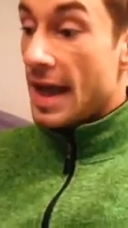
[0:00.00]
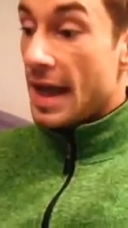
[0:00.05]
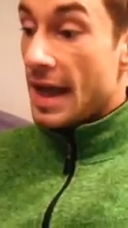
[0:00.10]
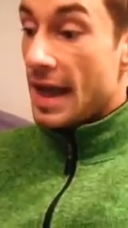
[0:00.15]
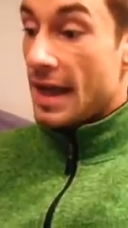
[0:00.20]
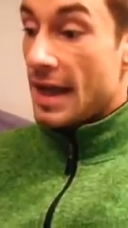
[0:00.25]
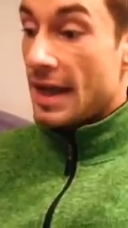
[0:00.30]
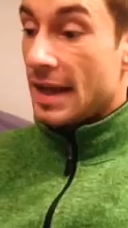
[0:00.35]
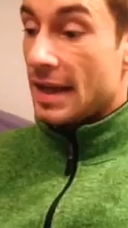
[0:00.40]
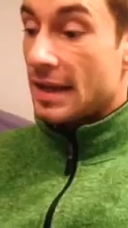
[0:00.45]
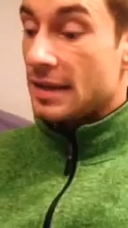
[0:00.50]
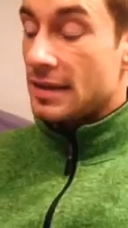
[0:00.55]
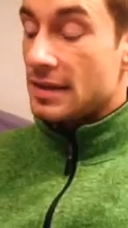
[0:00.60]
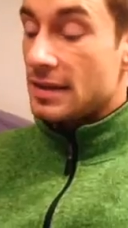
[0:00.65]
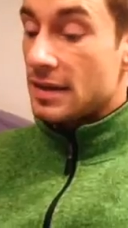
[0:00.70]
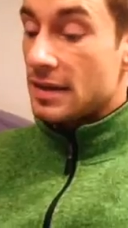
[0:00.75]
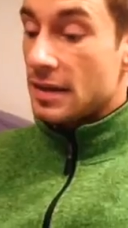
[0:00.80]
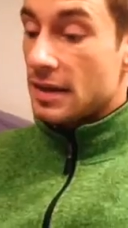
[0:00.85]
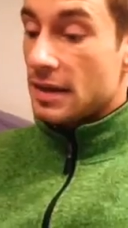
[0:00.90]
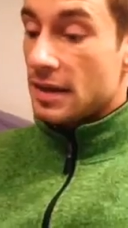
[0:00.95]
And
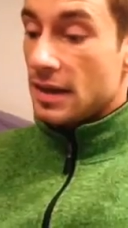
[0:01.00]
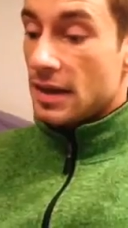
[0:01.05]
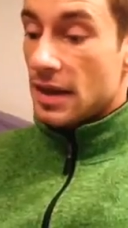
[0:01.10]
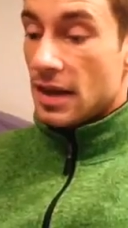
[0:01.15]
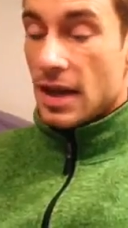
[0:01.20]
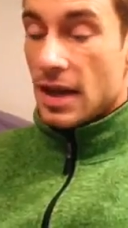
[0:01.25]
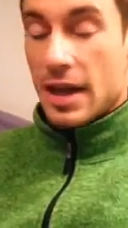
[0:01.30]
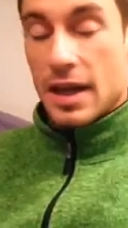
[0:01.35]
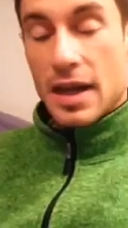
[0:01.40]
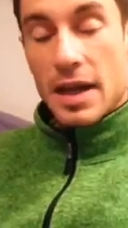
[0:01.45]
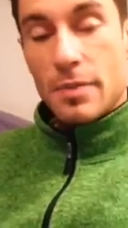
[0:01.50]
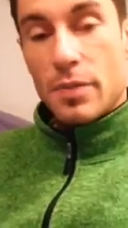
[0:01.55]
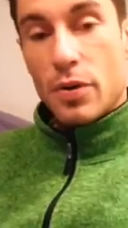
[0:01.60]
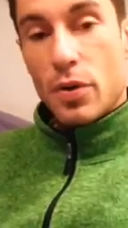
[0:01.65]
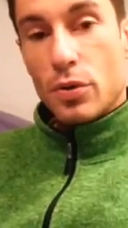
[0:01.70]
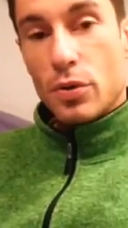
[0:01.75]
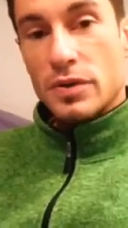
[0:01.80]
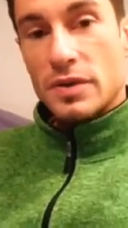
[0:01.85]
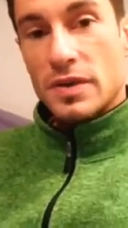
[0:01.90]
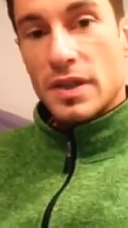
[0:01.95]
yeah, like I
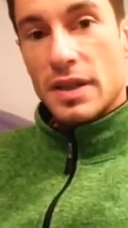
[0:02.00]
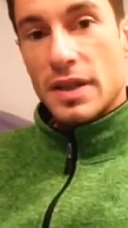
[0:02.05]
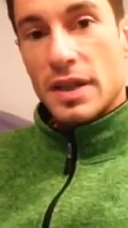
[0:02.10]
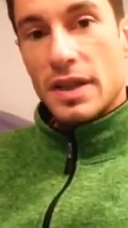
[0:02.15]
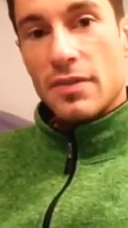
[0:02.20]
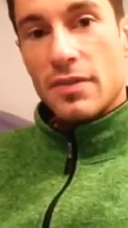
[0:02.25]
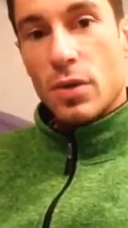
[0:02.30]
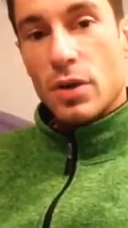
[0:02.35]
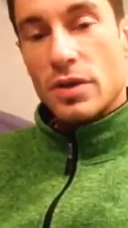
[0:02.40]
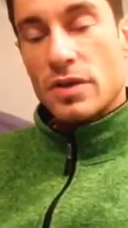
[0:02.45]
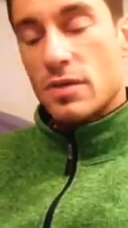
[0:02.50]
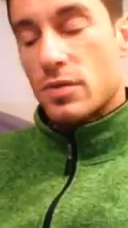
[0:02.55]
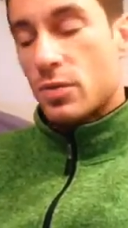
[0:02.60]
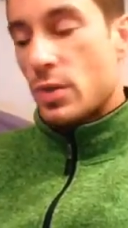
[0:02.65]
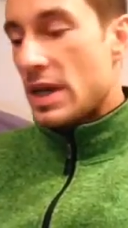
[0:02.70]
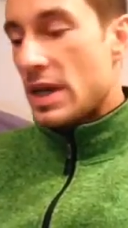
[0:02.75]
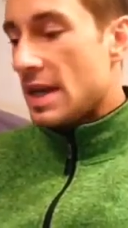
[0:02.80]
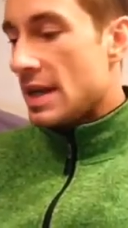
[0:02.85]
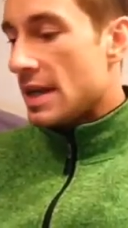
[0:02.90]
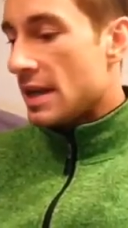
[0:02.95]
posted, it was
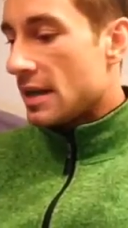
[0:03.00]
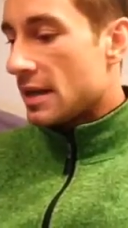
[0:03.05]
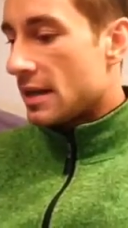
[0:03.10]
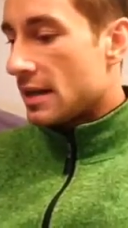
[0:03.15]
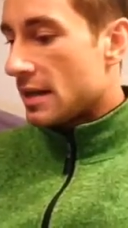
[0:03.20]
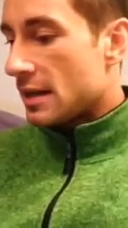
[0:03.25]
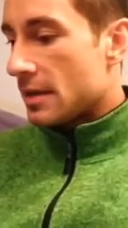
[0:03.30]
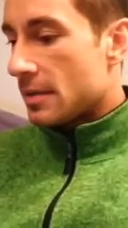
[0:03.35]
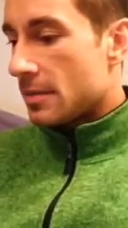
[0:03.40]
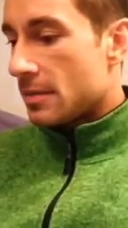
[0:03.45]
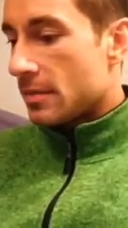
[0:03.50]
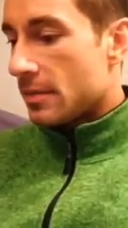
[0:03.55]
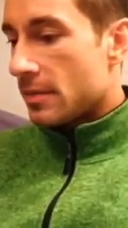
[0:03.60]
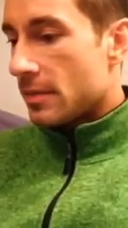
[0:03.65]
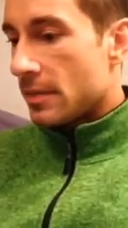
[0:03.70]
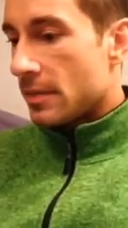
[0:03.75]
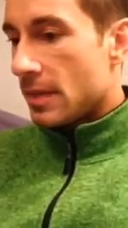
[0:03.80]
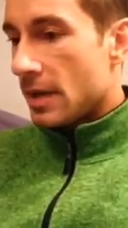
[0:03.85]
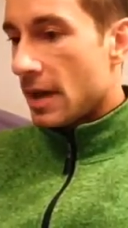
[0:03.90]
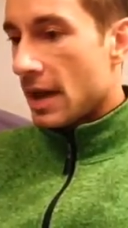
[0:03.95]
really
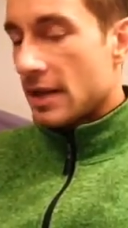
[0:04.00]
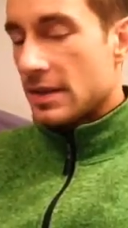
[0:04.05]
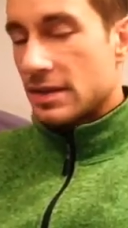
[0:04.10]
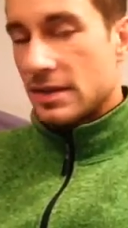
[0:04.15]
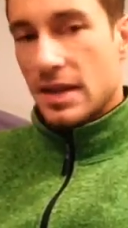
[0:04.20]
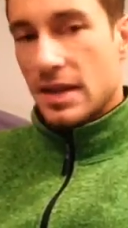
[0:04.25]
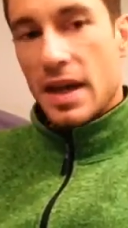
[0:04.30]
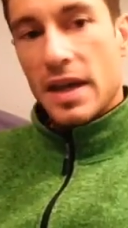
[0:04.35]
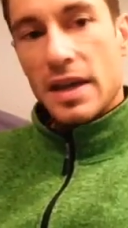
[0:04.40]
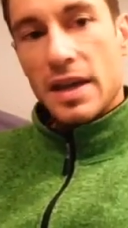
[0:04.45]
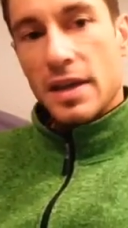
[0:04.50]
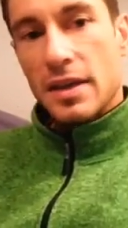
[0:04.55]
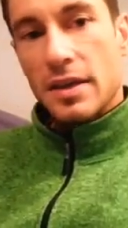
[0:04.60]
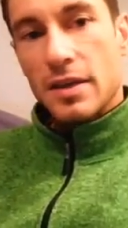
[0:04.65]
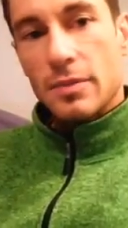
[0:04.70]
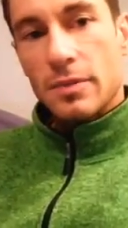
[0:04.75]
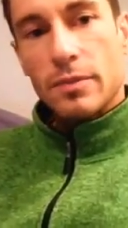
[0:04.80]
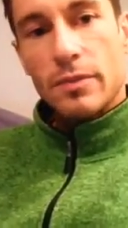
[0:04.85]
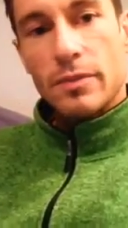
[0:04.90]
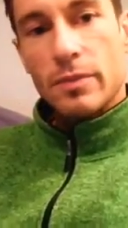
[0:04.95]
um,
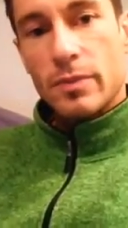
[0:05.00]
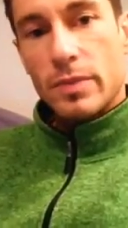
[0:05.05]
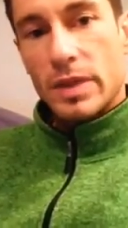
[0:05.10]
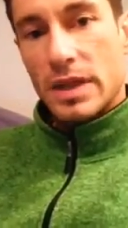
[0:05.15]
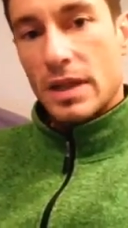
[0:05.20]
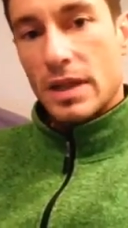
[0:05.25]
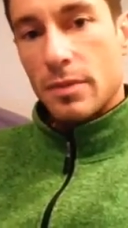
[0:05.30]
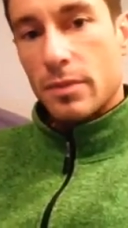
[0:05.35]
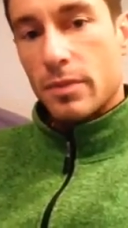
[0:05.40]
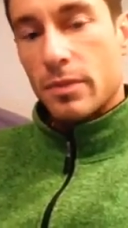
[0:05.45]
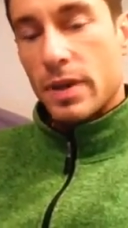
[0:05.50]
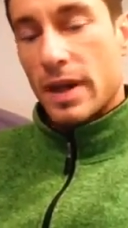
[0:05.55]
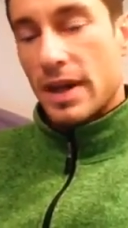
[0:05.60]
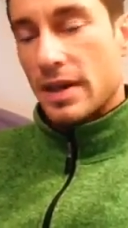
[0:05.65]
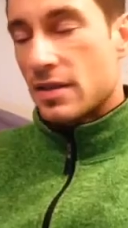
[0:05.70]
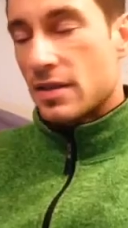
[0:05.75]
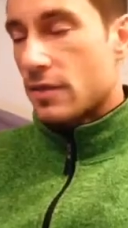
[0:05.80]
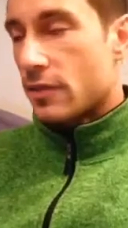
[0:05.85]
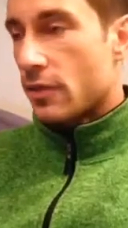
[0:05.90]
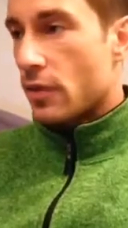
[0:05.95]
exciting being
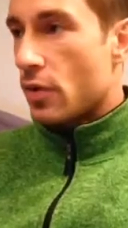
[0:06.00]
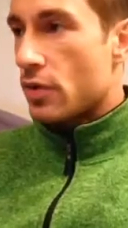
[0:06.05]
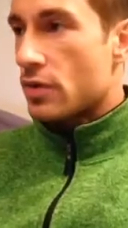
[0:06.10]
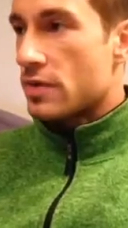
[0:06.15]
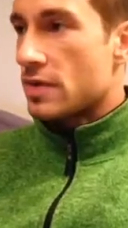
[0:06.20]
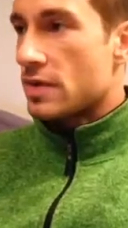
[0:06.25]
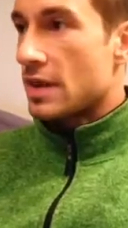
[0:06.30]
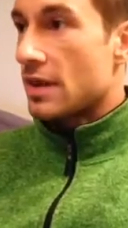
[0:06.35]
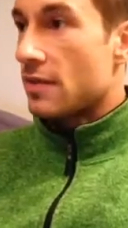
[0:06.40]
placed first.